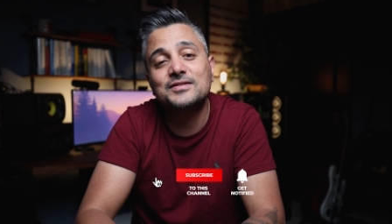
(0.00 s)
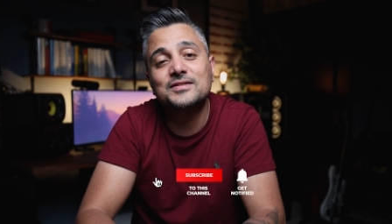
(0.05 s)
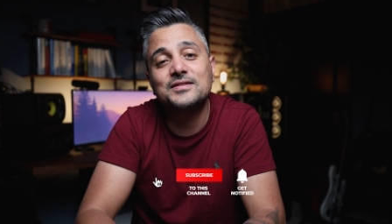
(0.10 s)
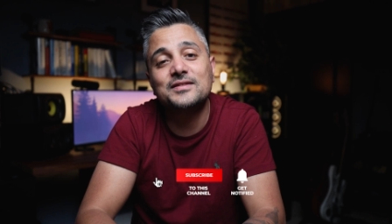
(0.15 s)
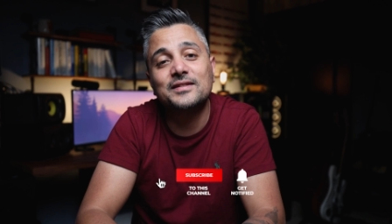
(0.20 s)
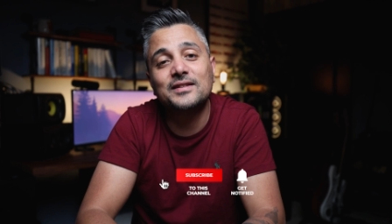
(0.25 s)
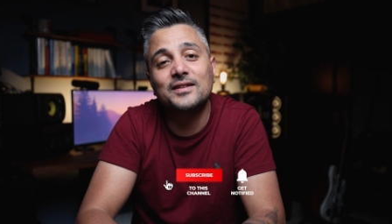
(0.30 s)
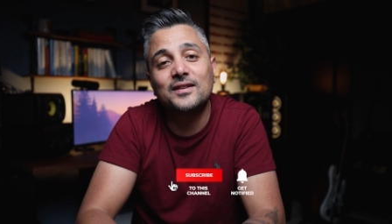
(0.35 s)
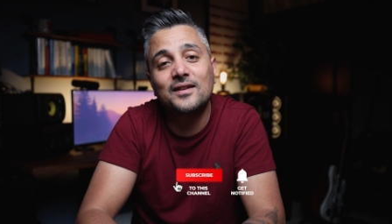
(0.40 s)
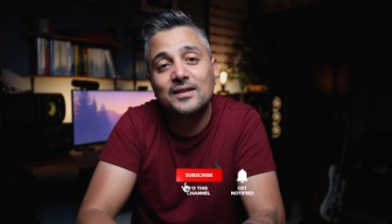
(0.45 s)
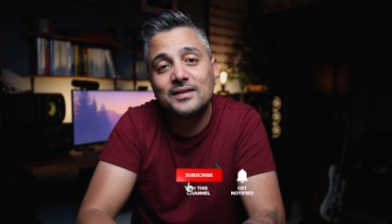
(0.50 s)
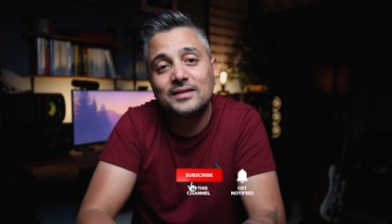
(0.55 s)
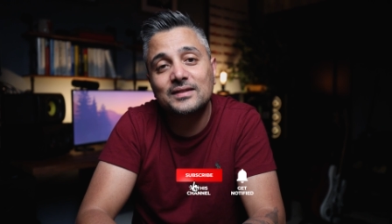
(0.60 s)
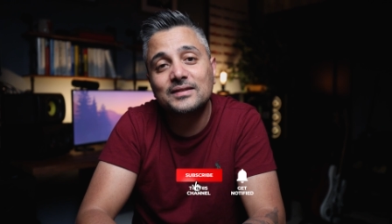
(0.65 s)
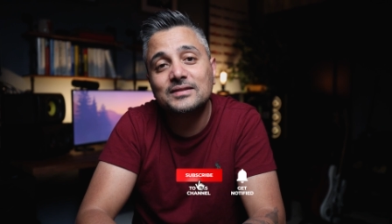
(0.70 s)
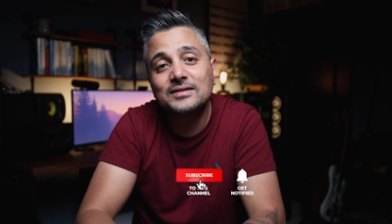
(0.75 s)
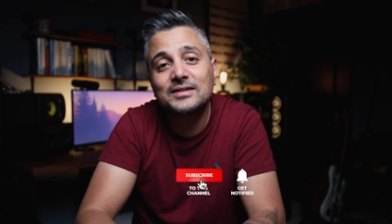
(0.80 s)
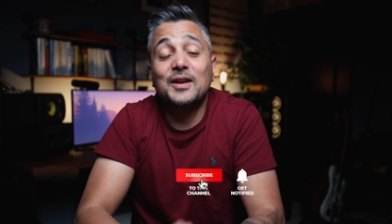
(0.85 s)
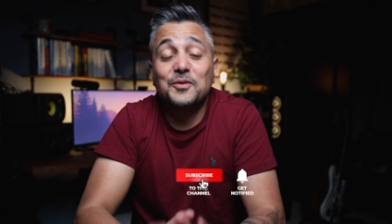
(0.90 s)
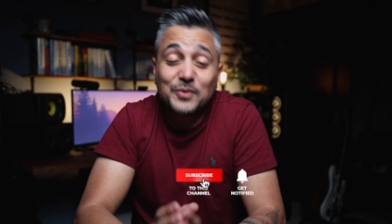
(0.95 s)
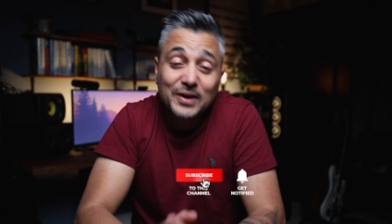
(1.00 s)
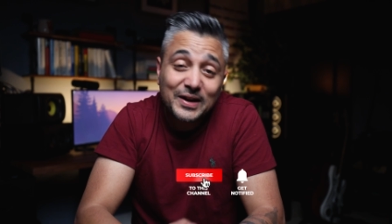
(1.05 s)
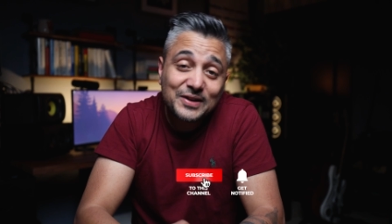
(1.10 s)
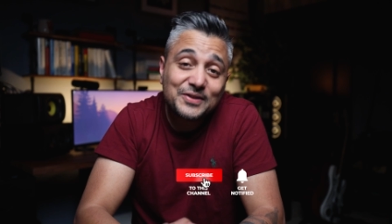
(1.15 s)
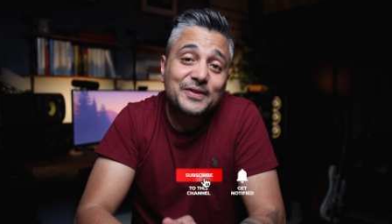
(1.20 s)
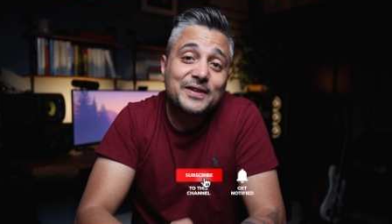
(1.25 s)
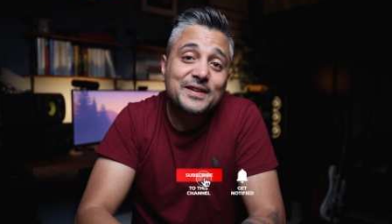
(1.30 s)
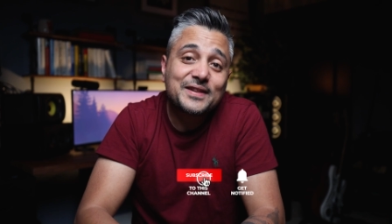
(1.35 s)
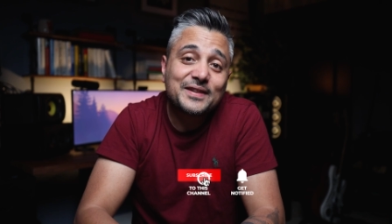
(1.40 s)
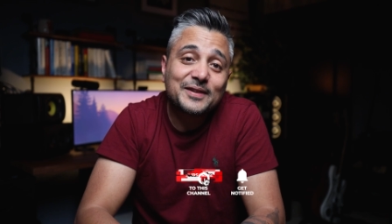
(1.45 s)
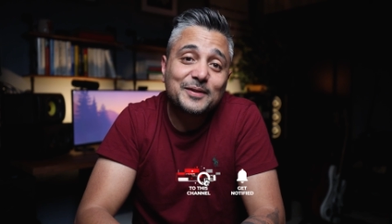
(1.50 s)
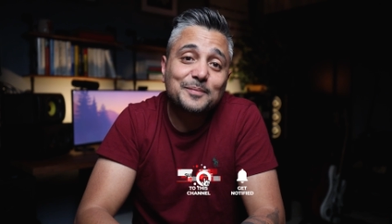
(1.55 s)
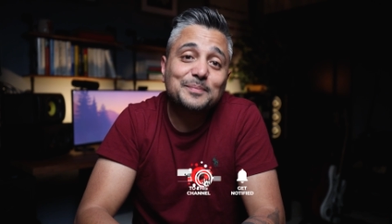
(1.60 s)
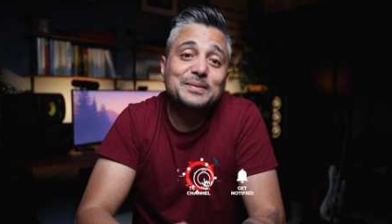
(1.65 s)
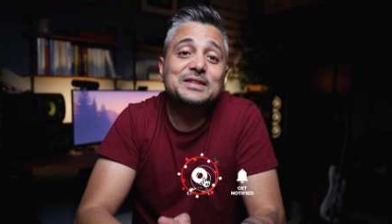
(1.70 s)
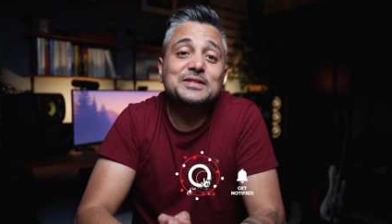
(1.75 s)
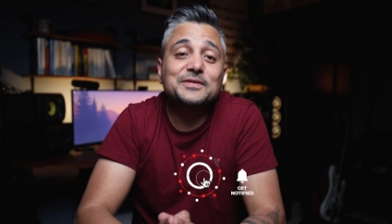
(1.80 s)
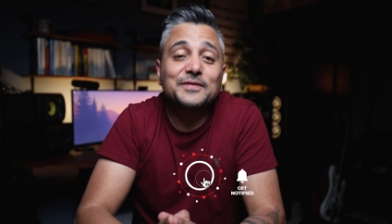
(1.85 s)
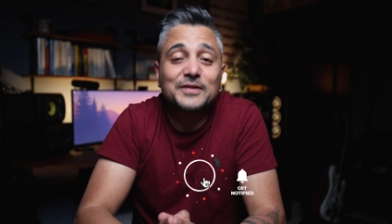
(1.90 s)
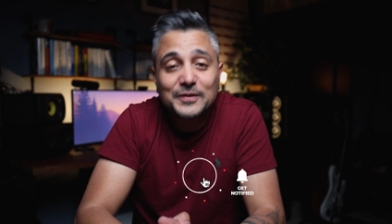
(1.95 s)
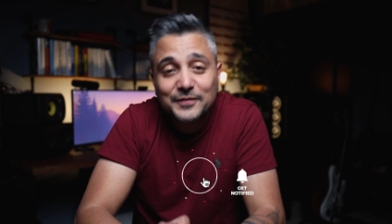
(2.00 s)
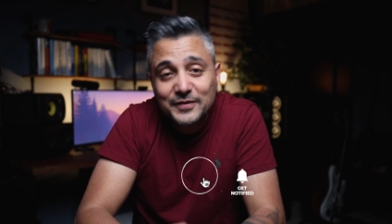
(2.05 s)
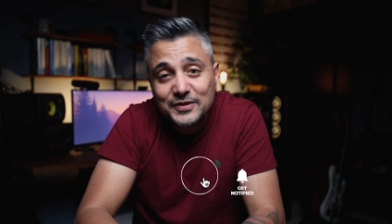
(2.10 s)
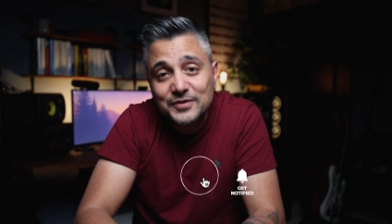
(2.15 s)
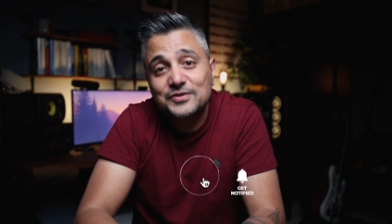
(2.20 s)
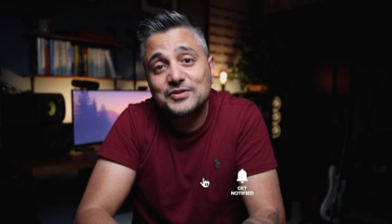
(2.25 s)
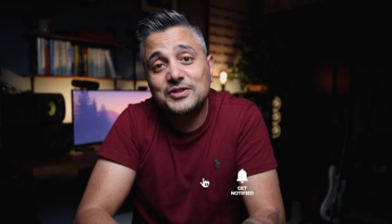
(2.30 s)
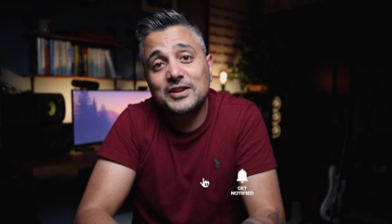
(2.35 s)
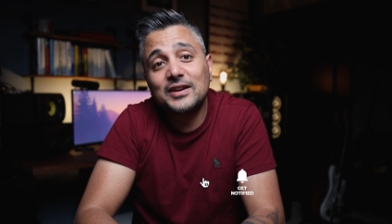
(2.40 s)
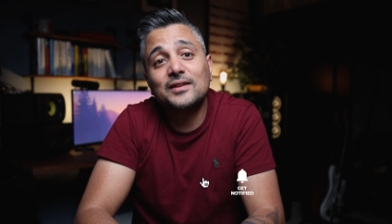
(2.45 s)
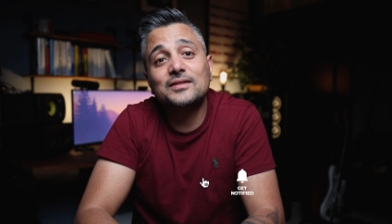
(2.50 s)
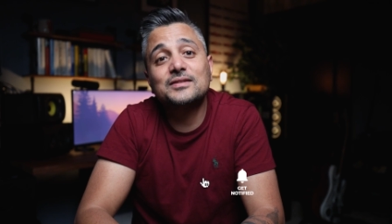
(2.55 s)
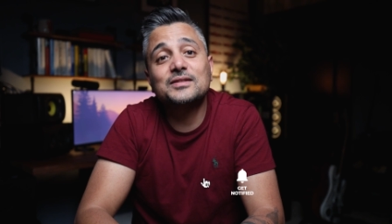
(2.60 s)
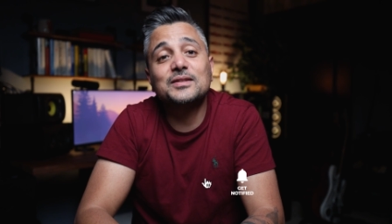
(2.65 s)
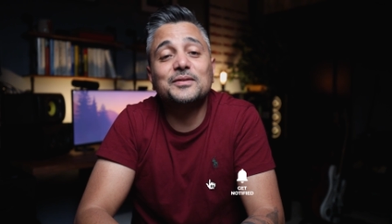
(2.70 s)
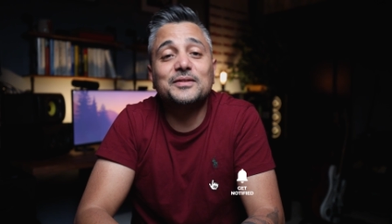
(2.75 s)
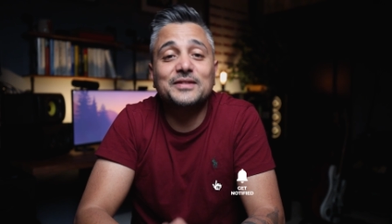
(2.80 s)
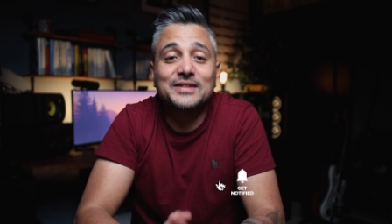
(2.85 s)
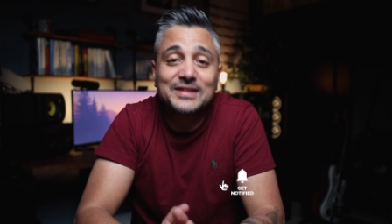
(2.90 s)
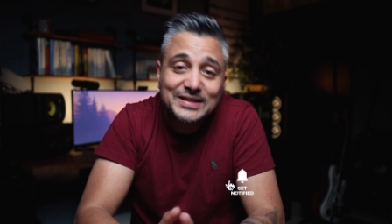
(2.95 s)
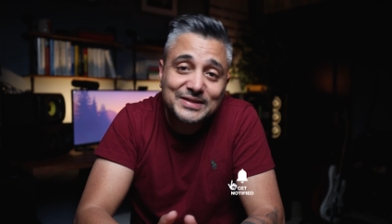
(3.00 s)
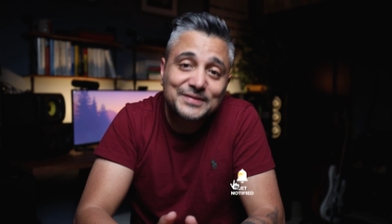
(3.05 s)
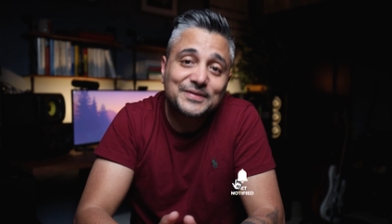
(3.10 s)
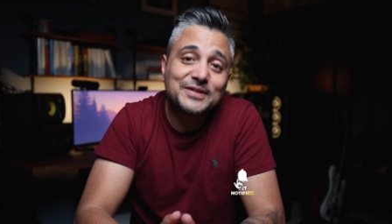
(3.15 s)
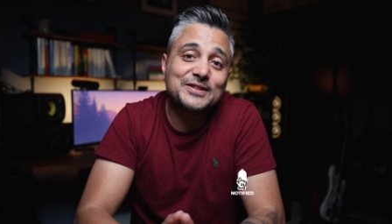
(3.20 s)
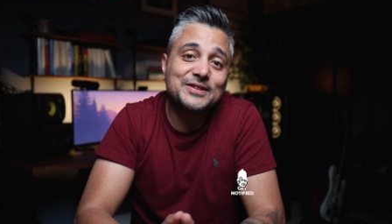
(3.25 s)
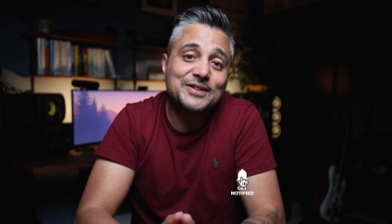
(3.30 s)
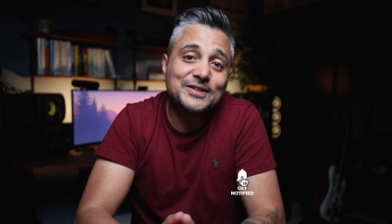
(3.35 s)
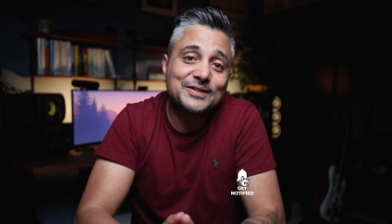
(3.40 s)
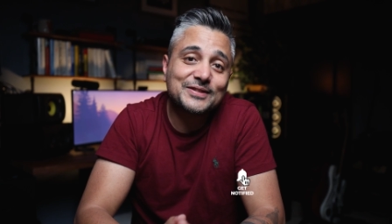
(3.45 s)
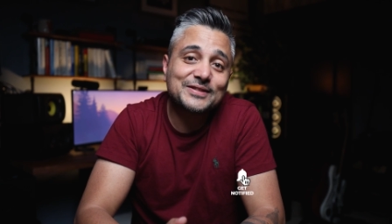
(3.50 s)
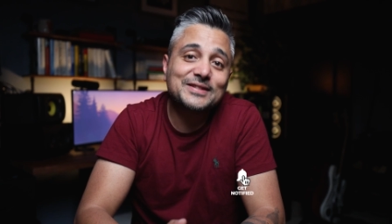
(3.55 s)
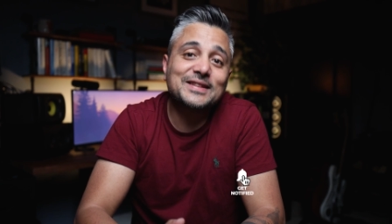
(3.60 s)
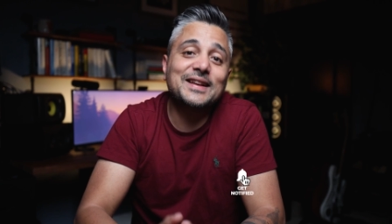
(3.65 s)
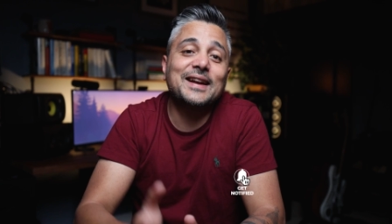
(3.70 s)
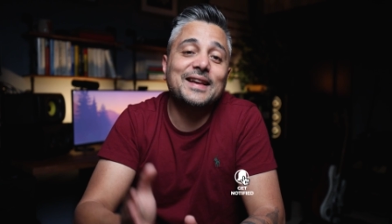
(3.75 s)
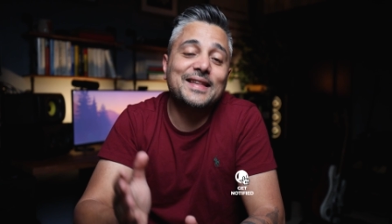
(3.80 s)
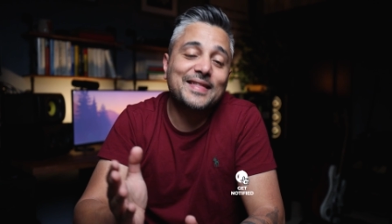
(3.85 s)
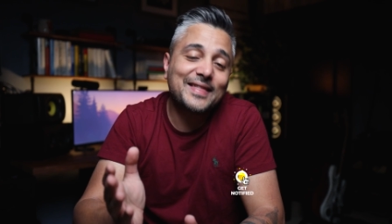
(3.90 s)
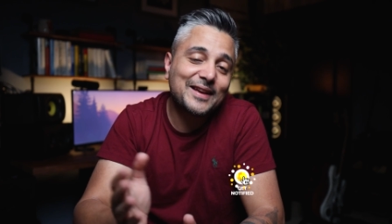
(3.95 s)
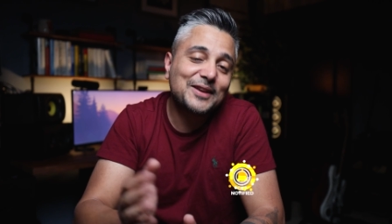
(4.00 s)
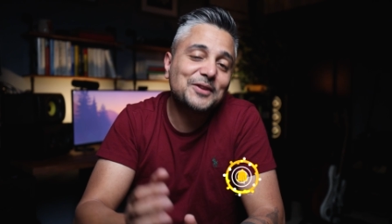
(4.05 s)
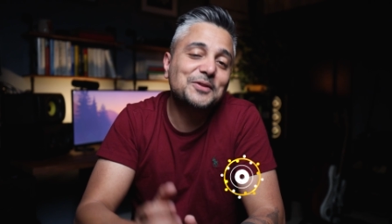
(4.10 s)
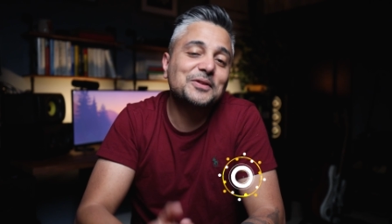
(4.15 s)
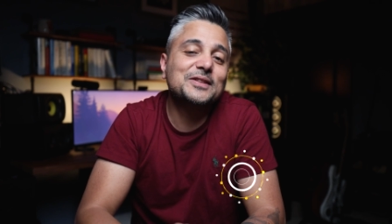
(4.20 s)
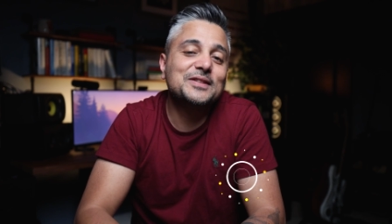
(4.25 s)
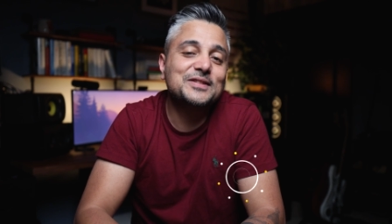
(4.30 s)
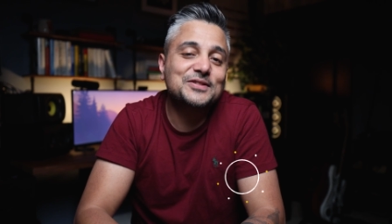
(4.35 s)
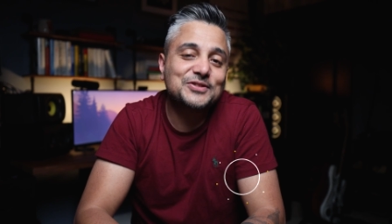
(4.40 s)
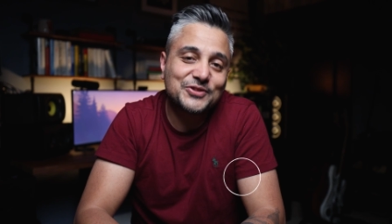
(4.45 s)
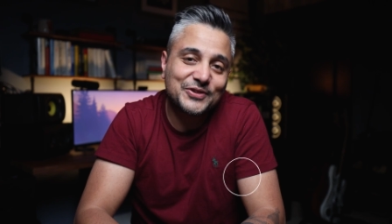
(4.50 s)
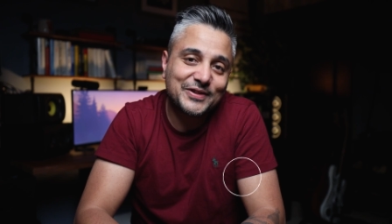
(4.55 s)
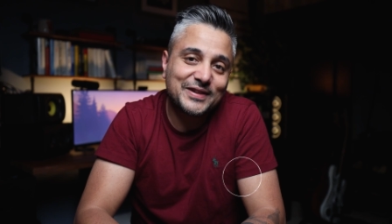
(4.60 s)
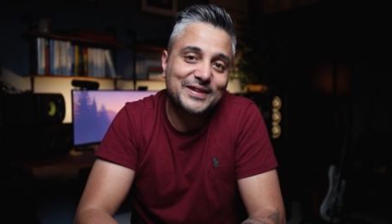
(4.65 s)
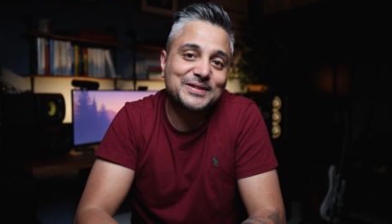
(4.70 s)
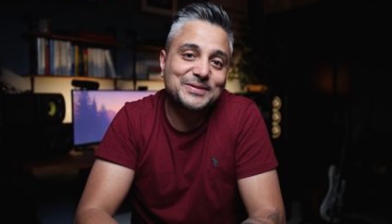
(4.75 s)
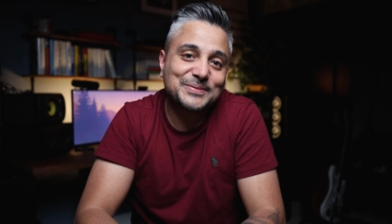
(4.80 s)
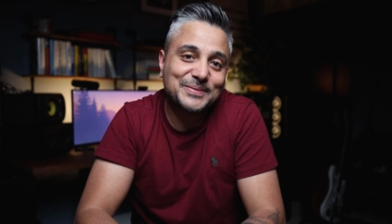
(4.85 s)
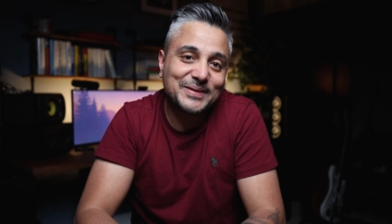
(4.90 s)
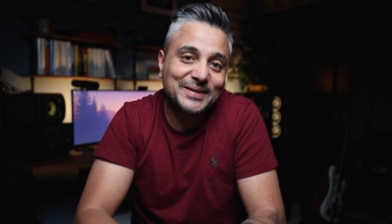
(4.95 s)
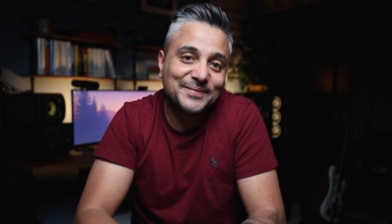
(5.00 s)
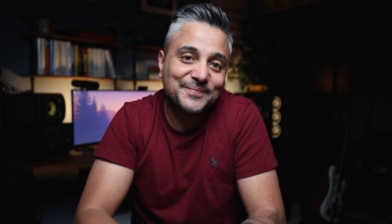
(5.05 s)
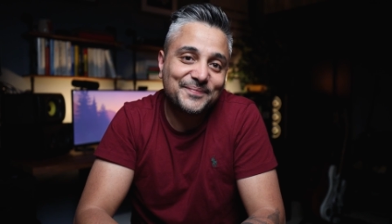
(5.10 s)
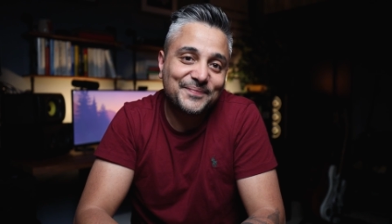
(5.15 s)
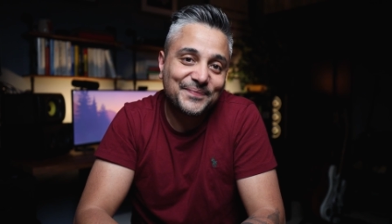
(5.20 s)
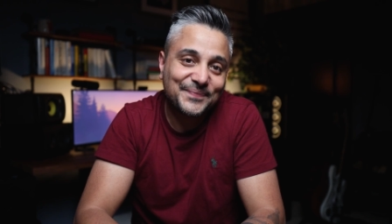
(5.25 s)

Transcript: engineering content. And while you're here, please feel free to check out some of these videos that I think you'll enjoy as well.